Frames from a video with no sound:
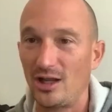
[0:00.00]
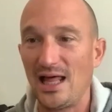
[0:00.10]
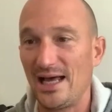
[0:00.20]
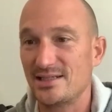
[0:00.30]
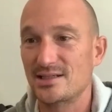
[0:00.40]

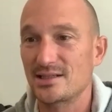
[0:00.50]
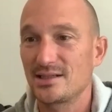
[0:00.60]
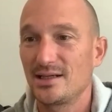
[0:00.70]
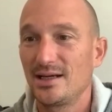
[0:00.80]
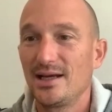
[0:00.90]
less.
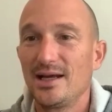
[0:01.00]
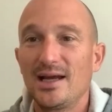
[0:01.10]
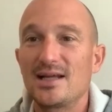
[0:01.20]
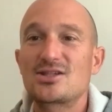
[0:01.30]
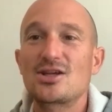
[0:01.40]

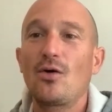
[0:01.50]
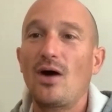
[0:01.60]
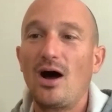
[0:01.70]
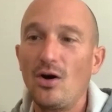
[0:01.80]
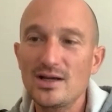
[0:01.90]
And so
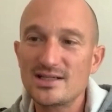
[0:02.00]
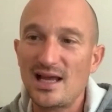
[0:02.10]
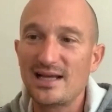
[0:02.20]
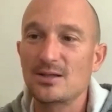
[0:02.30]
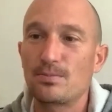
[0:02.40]
I always
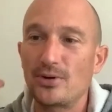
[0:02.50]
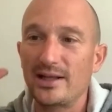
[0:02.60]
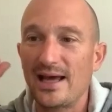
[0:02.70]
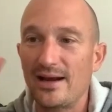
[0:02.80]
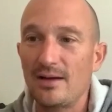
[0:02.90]
like to
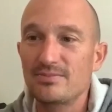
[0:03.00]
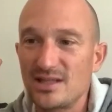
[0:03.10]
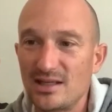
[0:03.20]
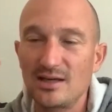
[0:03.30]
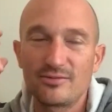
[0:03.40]
bring that up to
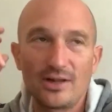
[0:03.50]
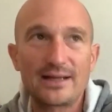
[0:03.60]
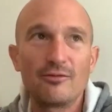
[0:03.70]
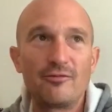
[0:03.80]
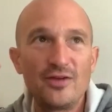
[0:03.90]
give
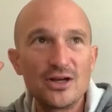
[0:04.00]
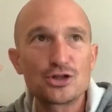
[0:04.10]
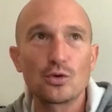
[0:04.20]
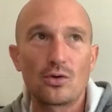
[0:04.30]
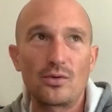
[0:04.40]
like a
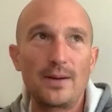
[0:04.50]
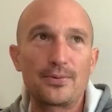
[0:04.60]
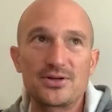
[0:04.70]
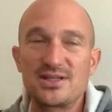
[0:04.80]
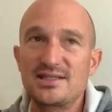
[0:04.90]
visual
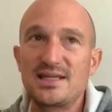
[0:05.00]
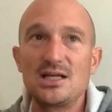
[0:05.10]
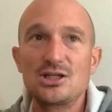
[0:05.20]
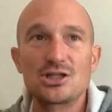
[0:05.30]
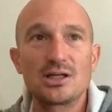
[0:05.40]

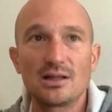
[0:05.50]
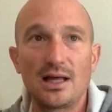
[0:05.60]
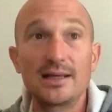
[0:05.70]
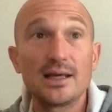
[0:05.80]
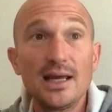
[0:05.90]
representation.
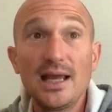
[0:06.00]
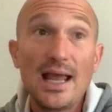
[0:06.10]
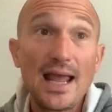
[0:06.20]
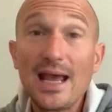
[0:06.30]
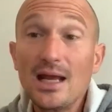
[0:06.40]
Like,
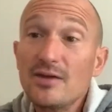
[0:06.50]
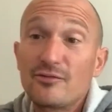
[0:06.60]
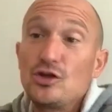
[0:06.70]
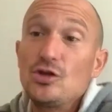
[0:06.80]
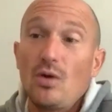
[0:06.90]
And if
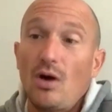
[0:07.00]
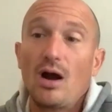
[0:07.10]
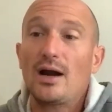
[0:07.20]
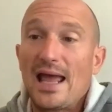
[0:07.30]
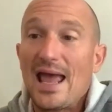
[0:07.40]
you
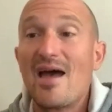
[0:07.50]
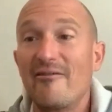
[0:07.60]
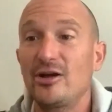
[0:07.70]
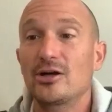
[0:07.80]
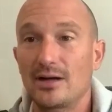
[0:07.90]
are a
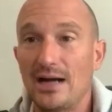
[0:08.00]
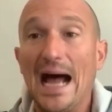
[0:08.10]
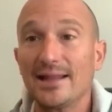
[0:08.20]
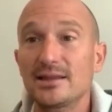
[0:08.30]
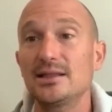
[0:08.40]
heavier
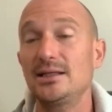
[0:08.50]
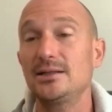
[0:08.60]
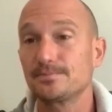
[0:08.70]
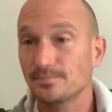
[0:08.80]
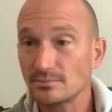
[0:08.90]
athlete,
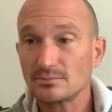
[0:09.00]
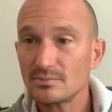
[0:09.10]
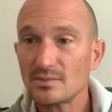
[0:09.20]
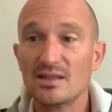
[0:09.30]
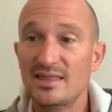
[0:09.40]

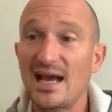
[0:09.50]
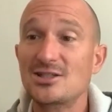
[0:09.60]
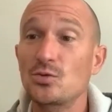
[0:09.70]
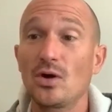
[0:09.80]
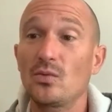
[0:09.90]

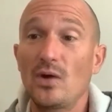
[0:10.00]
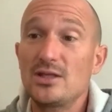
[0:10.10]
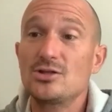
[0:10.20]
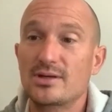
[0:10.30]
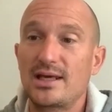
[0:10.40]
that's one way
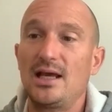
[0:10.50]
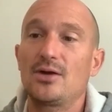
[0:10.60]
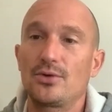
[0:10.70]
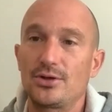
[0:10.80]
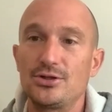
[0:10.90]
you
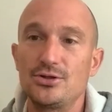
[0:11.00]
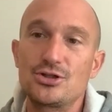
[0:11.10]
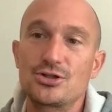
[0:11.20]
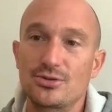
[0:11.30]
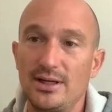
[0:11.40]
can
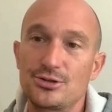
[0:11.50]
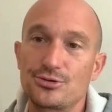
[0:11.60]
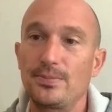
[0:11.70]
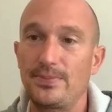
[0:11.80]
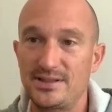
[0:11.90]
reduce your
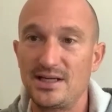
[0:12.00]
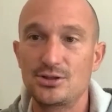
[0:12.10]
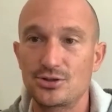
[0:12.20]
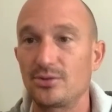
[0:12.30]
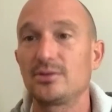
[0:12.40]
injury
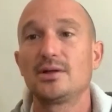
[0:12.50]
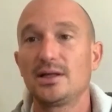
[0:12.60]
potential,